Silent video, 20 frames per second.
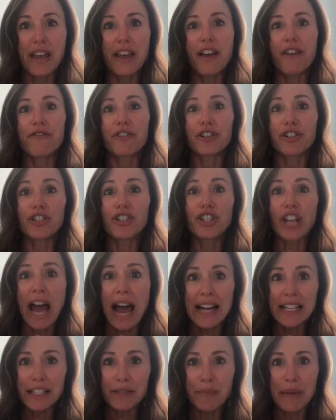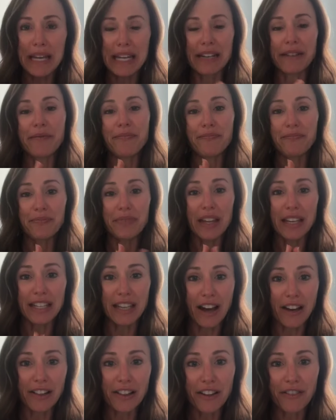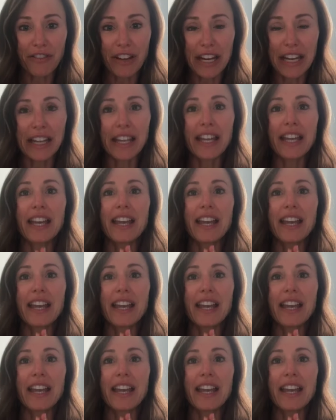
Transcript: For jasmine, Young Living